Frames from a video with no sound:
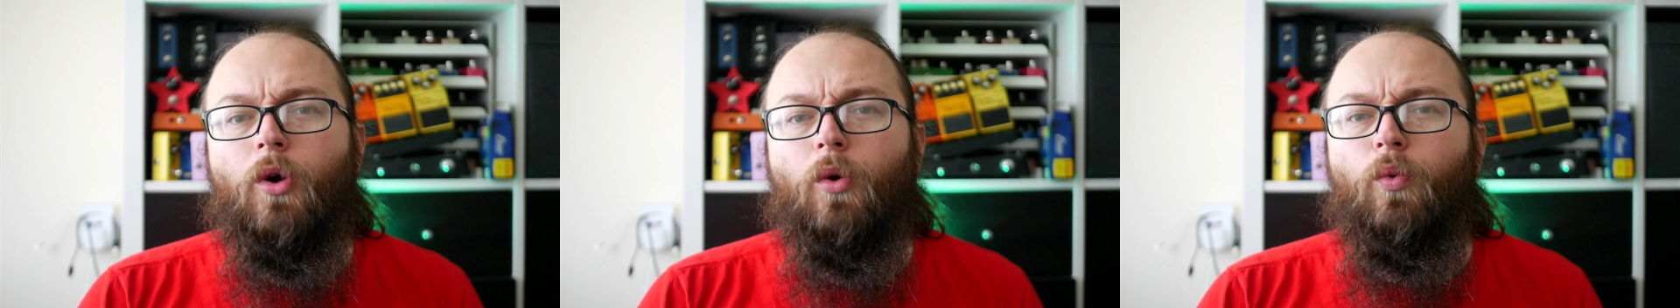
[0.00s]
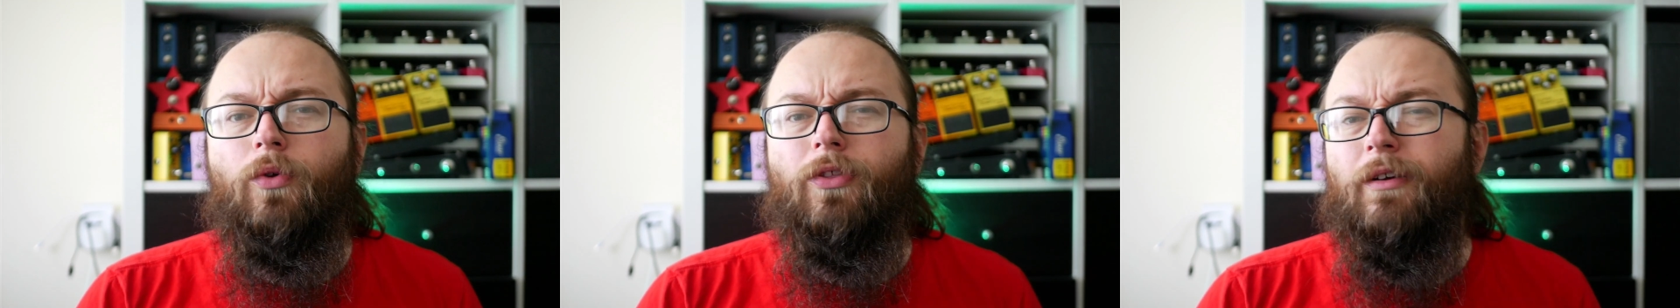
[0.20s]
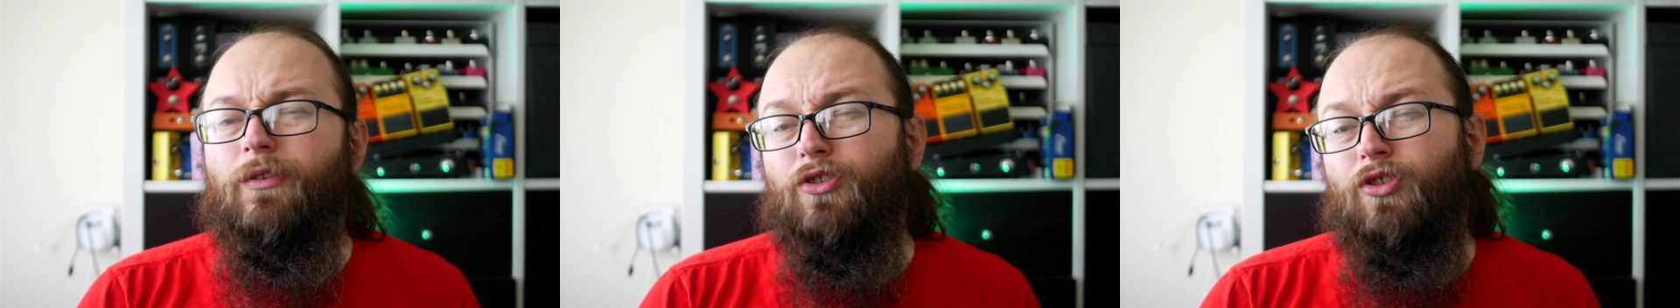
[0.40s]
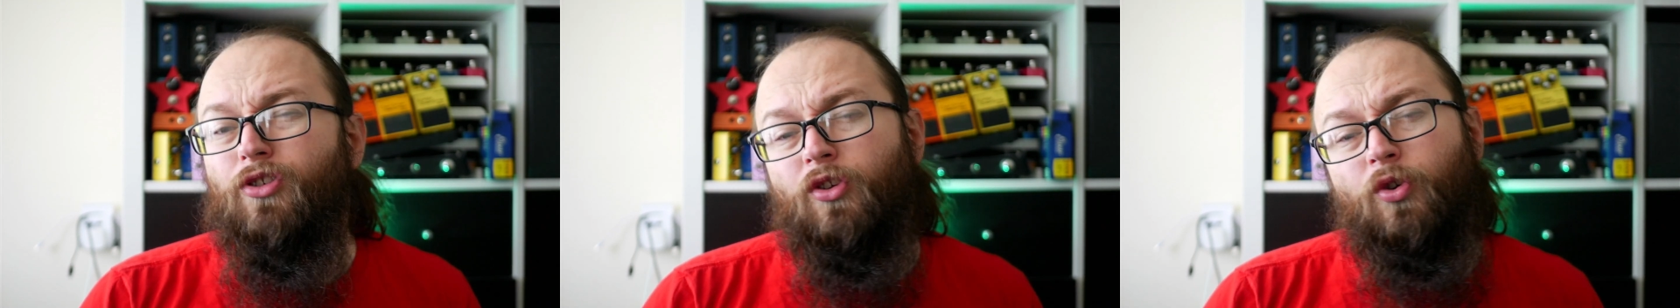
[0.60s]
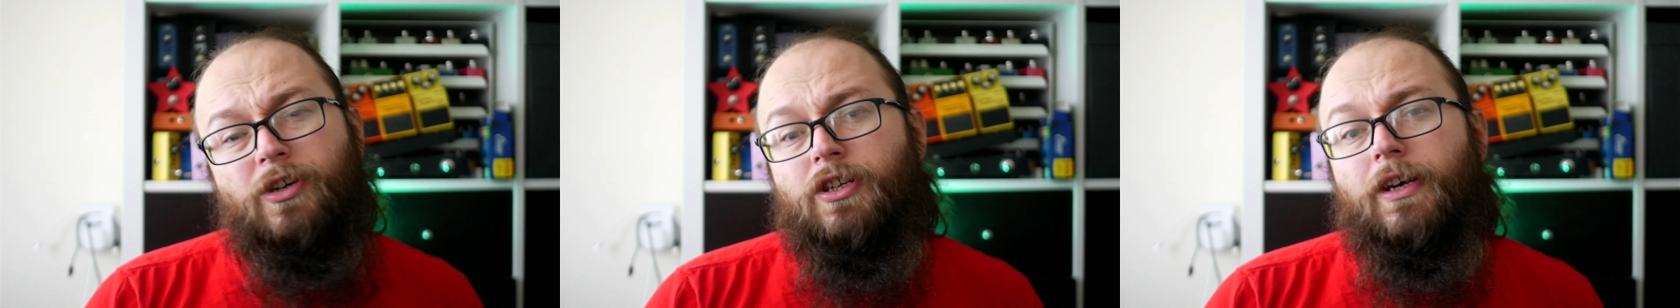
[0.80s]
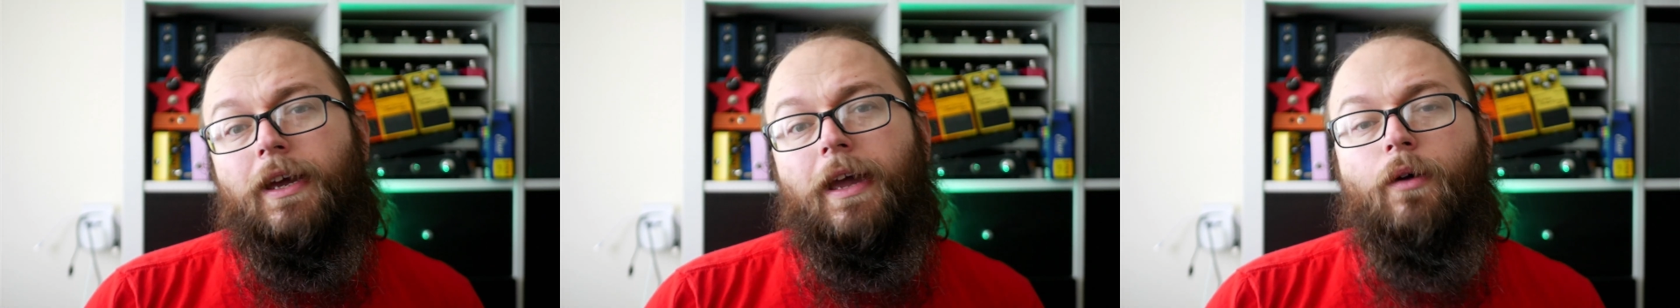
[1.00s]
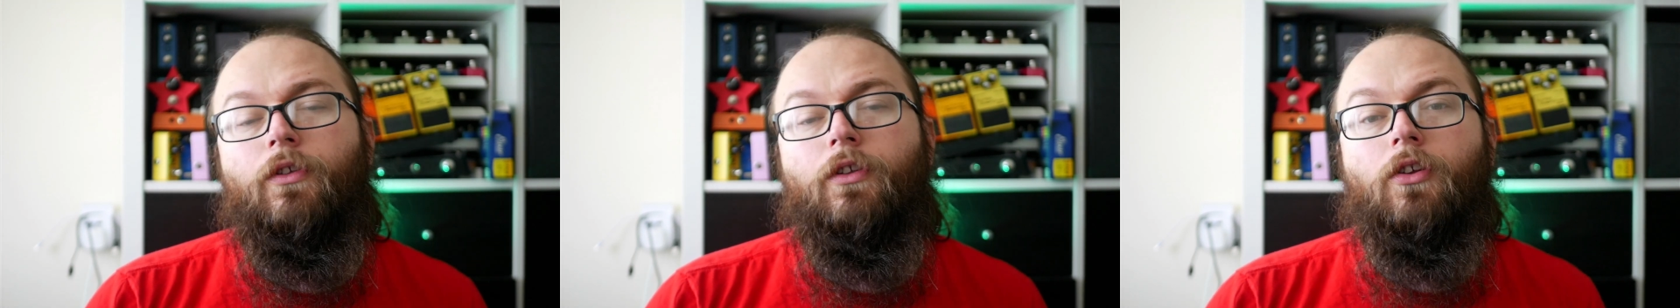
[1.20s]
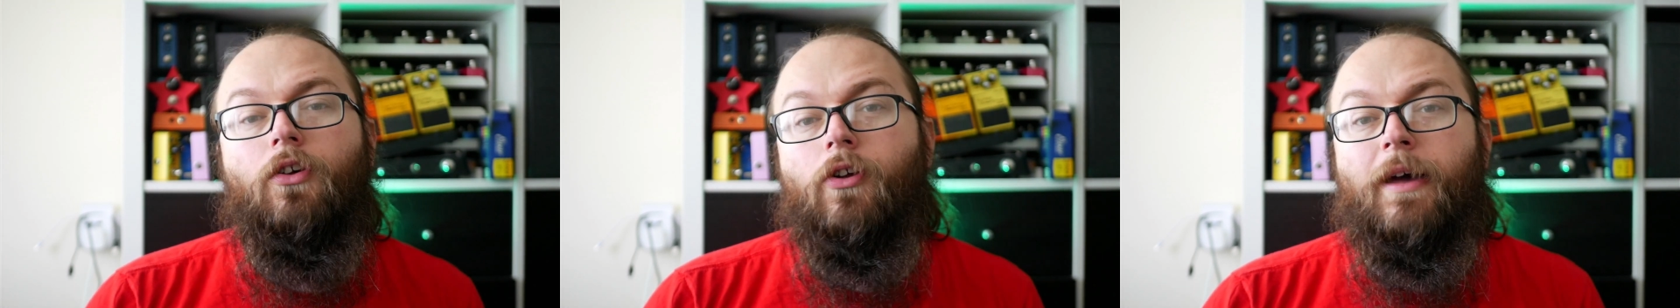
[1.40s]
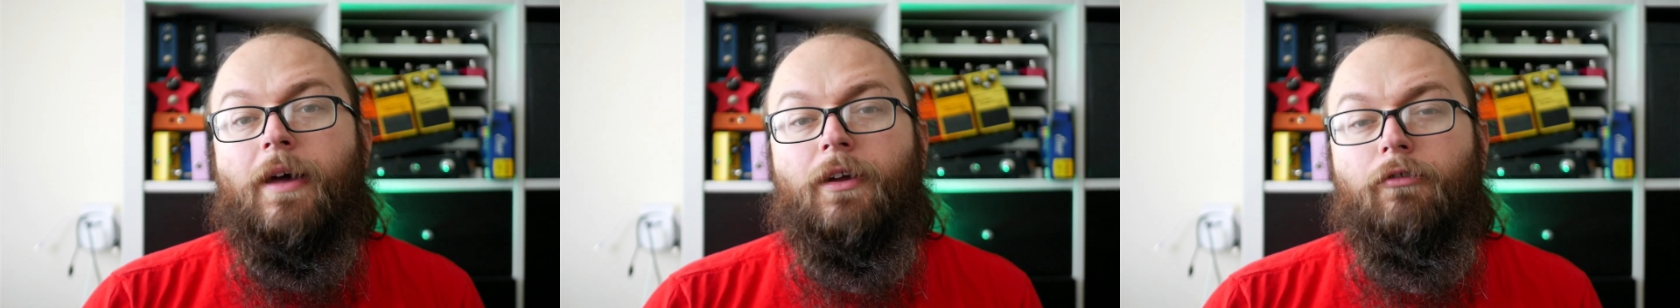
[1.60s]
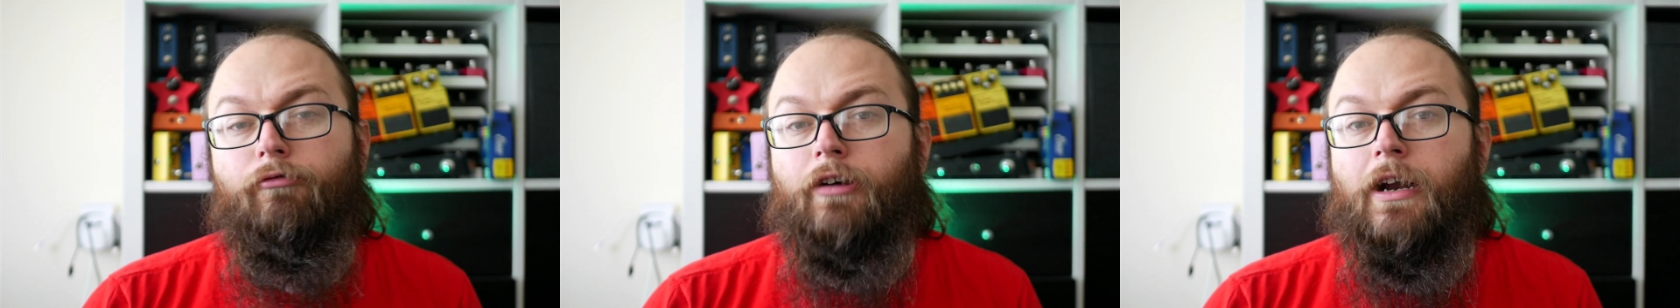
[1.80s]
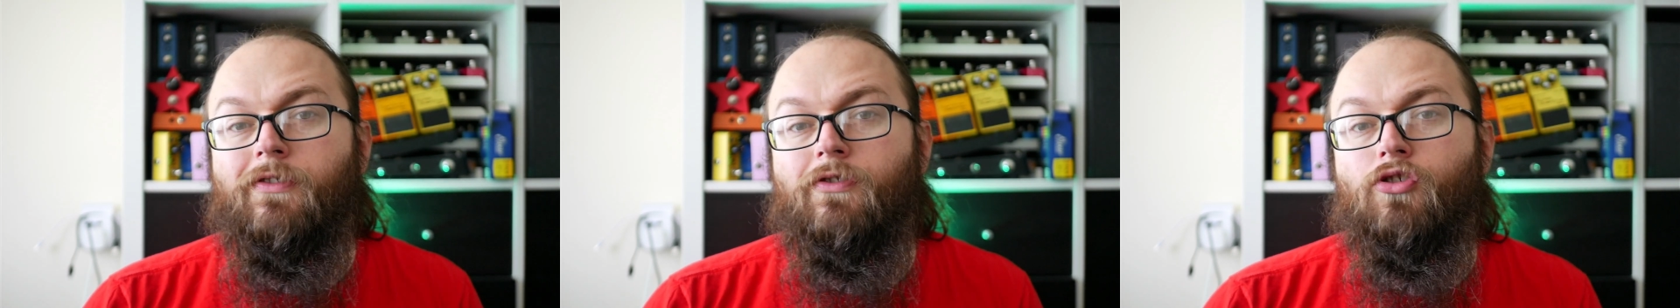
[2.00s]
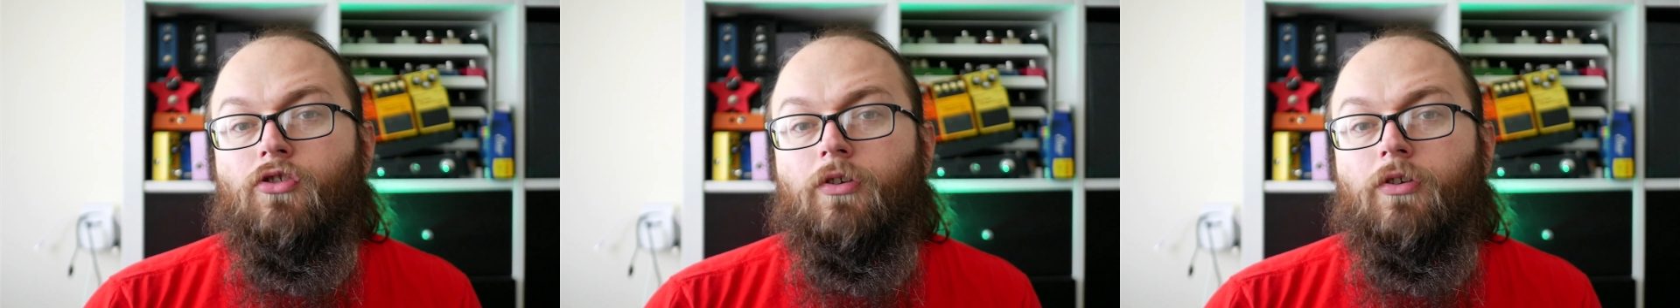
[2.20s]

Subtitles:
without squishing out the dynamic range.